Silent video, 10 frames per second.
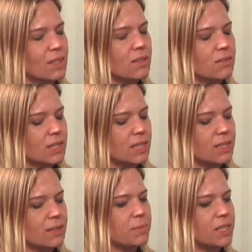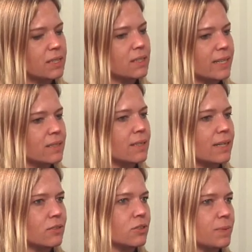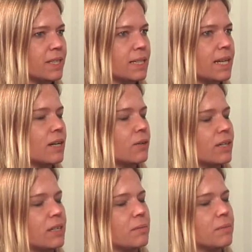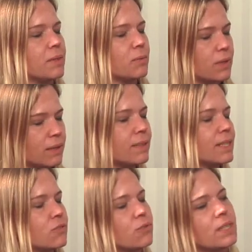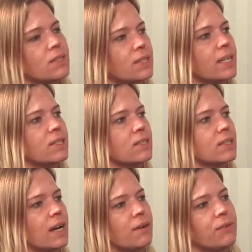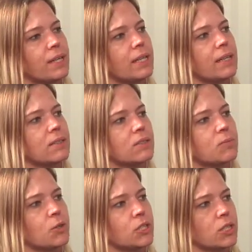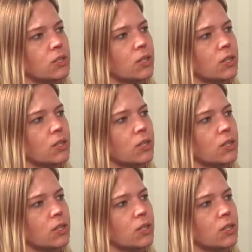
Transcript: Okay, but it's, as you speak now, if it is reinstated, how ready is this project to